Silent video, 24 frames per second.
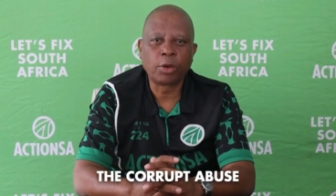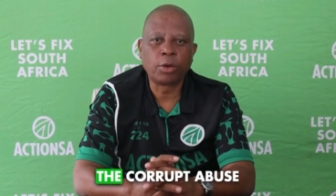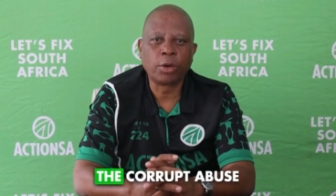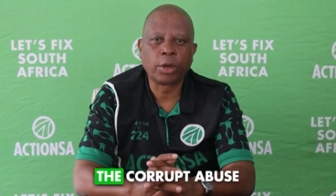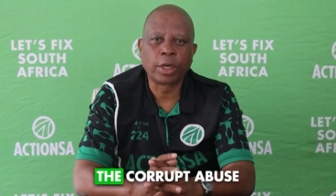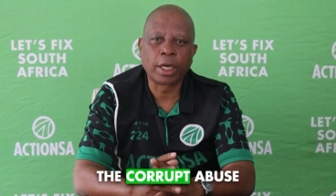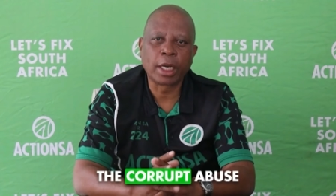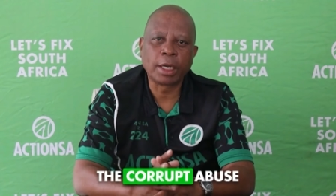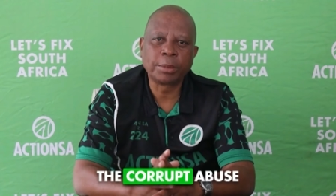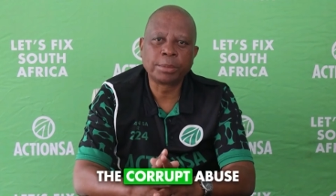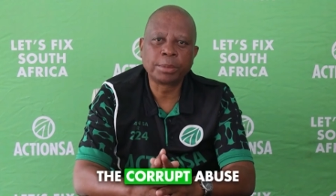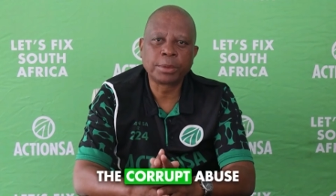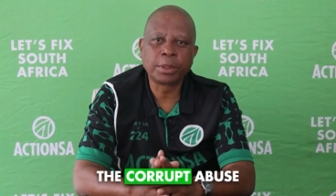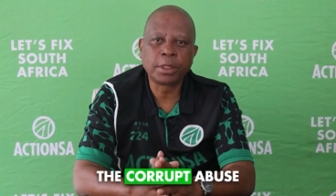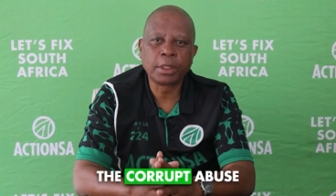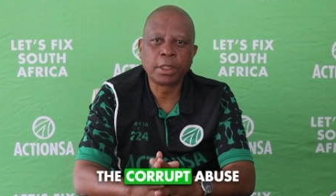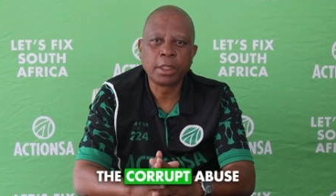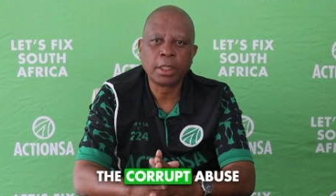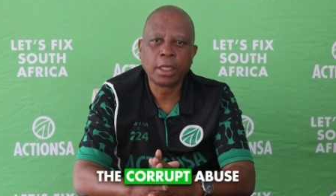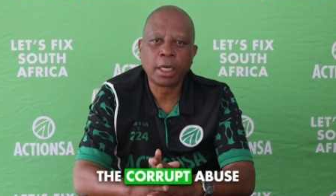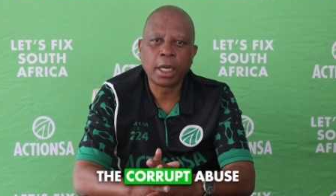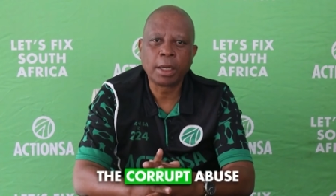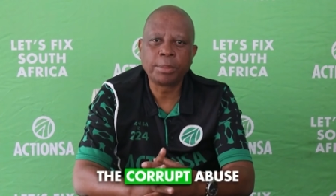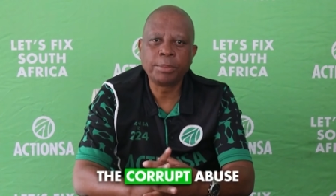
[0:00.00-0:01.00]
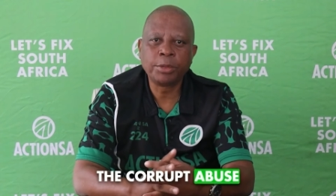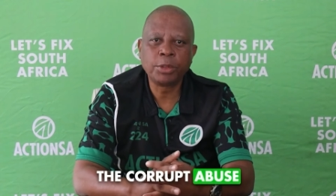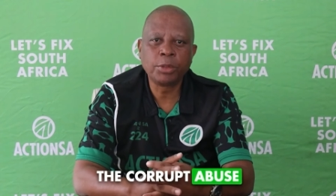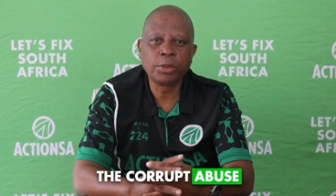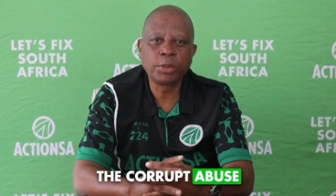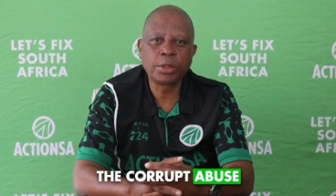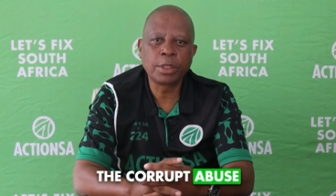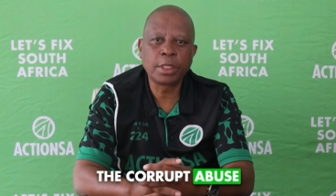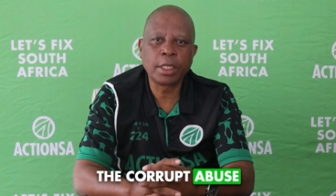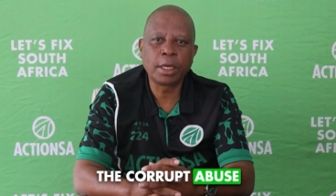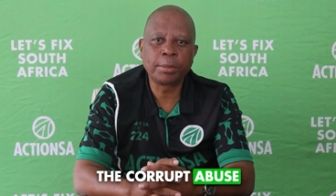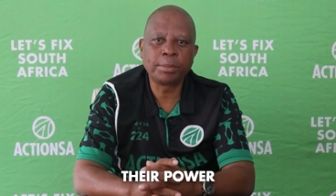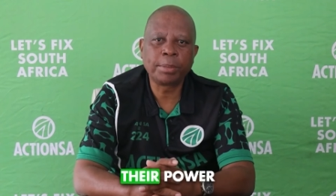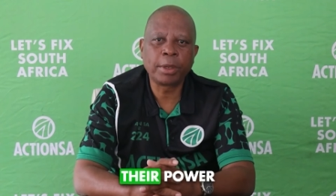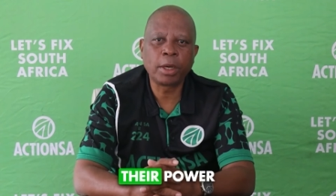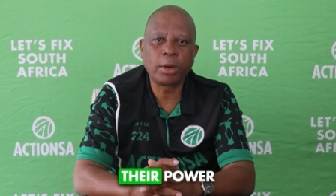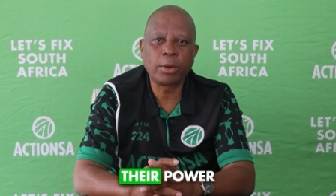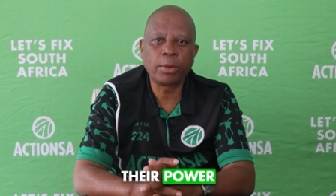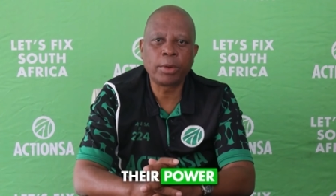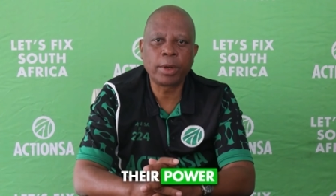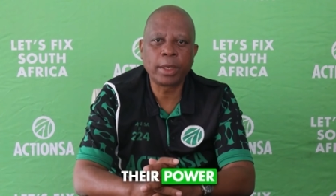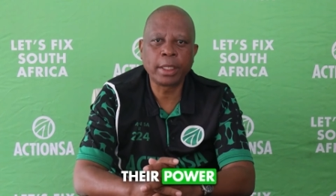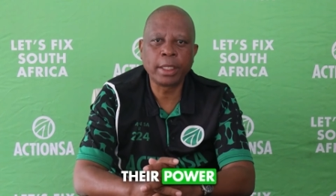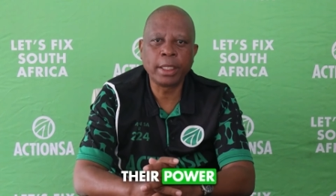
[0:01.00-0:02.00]
The corrupt abuse their
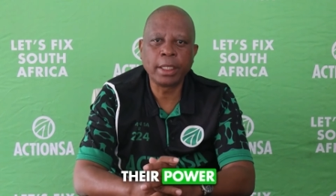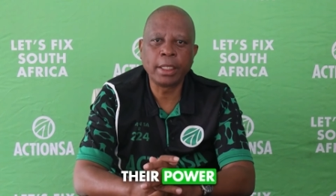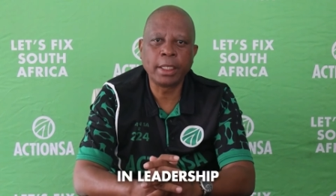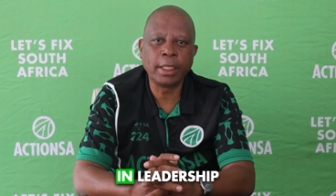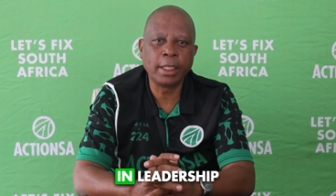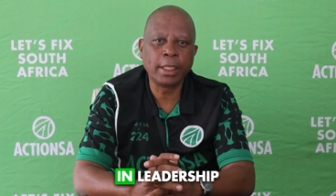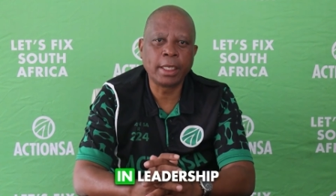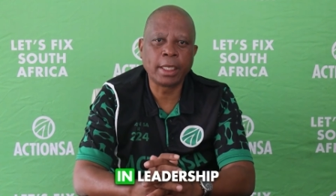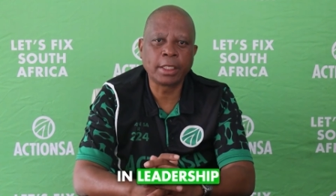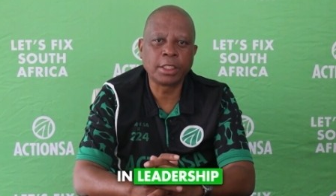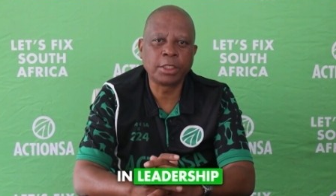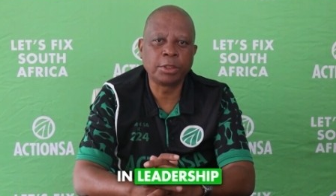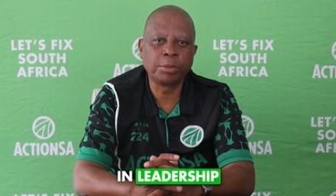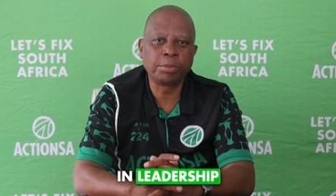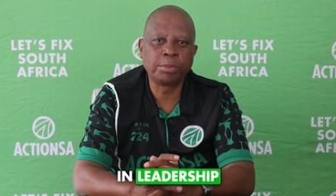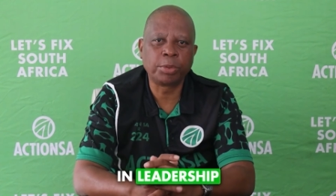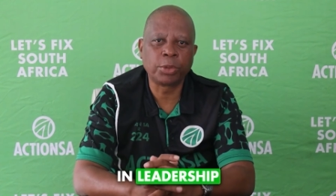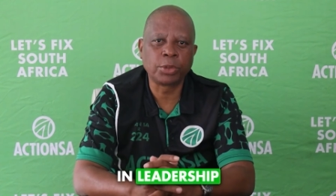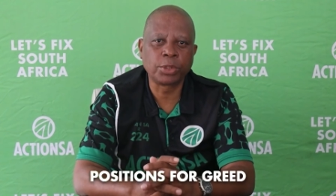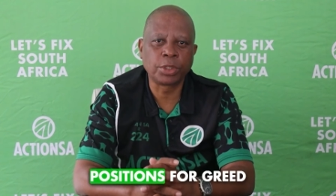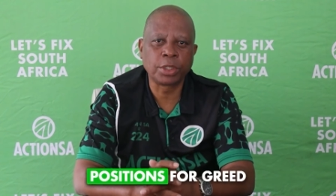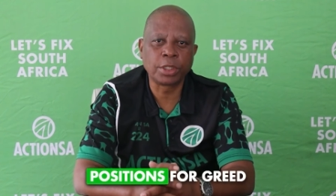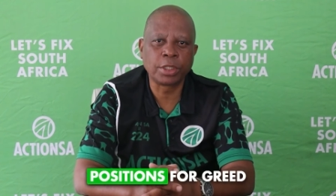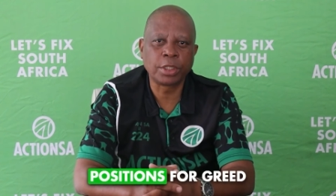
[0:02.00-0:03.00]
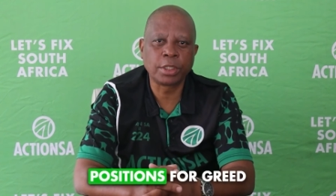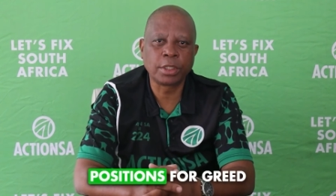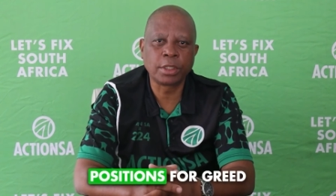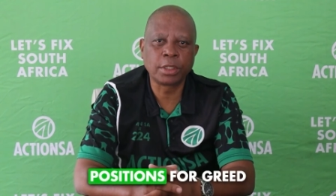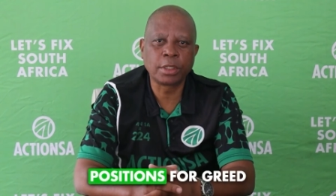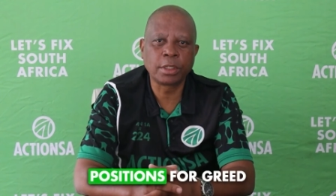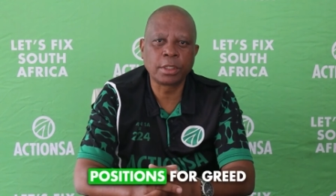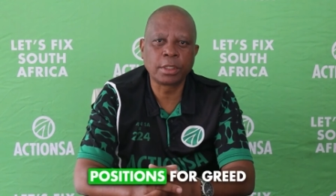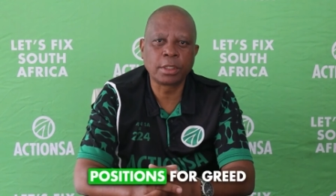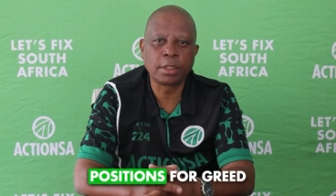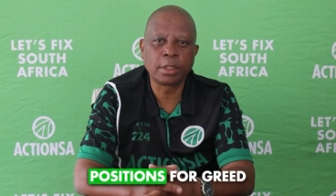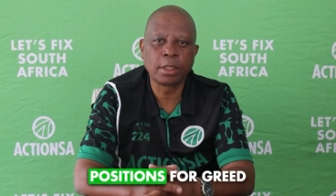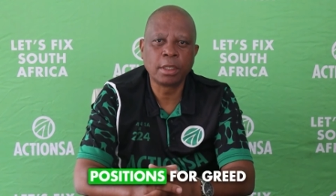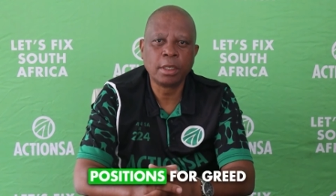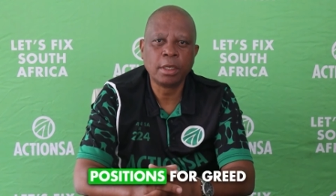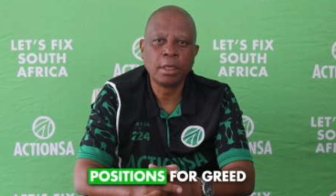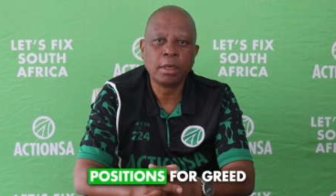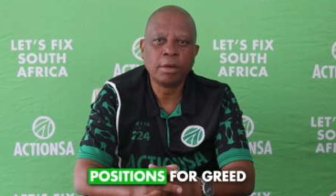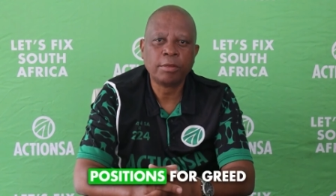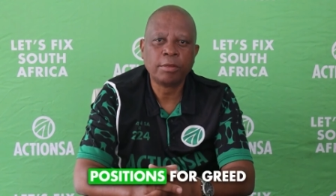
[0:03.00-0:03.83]
power in leadership positions